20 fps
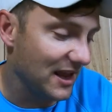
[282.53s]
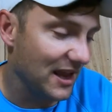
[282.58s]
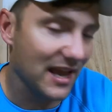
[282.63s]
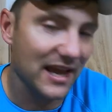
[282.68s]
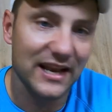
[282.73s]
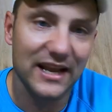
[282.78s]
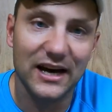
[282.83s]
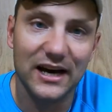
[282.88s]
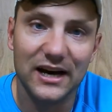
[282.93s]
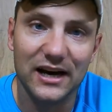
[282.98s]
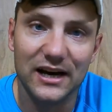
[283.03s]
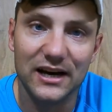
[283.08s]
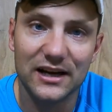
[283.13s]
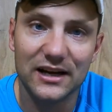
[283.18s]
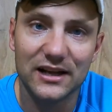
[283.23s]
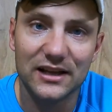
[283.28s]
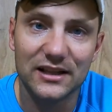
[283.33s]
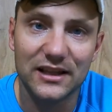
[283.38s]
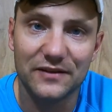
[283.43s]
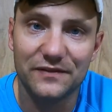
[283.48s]
and
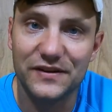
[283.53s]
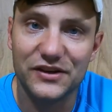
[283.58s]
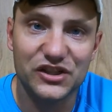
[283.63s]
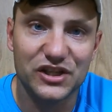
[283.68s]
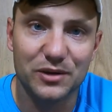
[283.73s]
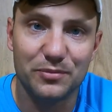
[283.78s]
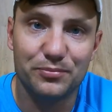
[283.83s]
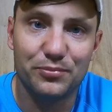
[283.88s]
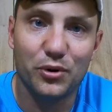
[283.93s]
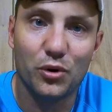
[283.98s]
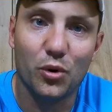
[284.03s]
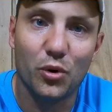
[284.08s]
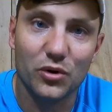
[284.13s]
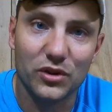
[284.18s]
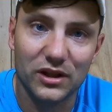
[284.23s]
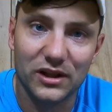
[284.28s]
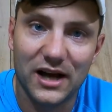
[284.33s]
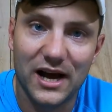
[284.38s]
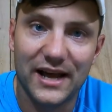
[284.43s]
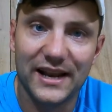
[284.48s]
that fish can pull
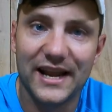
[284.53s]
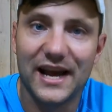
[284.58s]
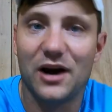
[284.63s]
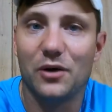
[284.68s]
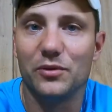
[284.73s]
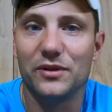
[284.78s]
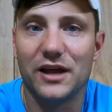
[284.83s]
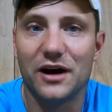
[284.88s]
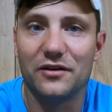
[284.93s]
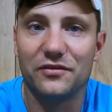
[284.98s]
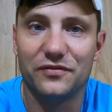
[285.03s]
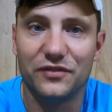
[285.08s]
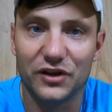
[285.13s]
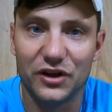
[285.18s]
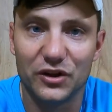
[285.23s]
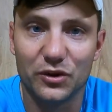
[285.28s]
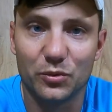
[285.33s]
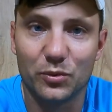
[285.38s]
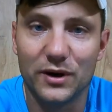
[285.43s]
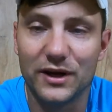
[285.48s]
the line out without
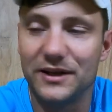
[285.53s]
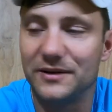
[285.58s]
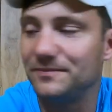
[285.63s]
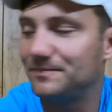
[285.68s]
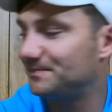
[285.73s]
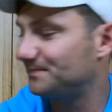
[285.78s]
filling the weight.